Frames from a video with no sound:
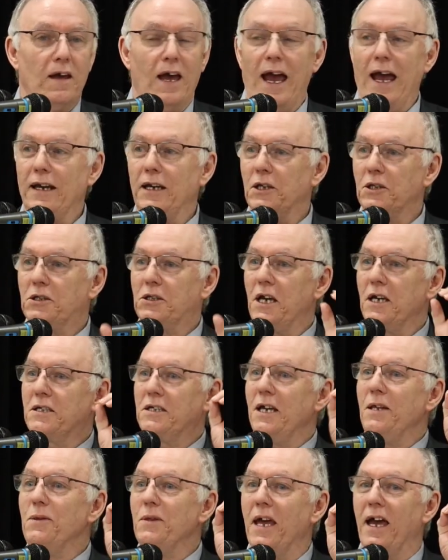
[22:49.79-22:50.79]
And it says
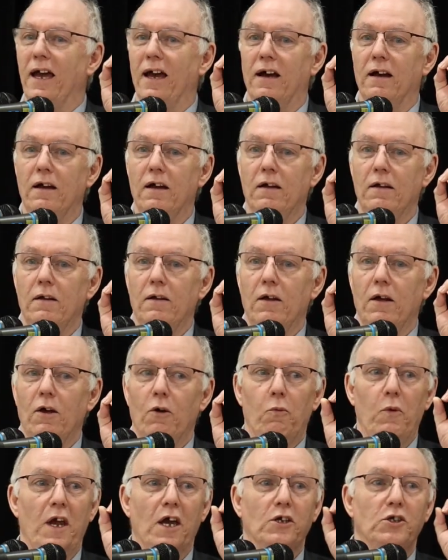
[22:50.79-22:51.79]
in there,
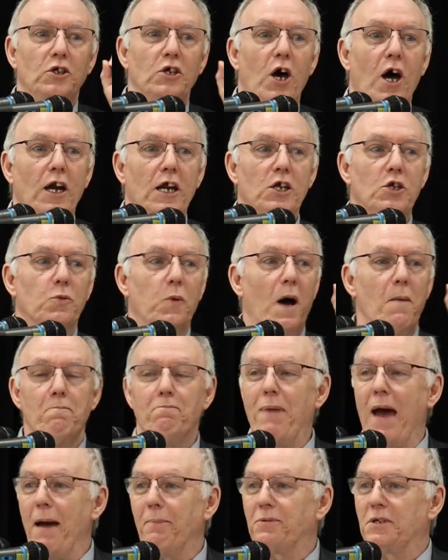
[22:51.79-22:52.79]
we acknowledge one
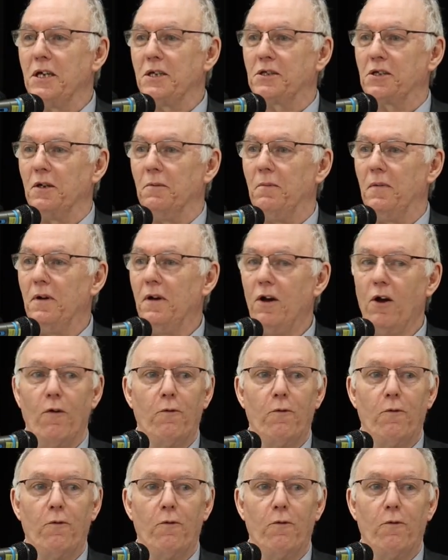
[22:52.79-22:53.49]
baptism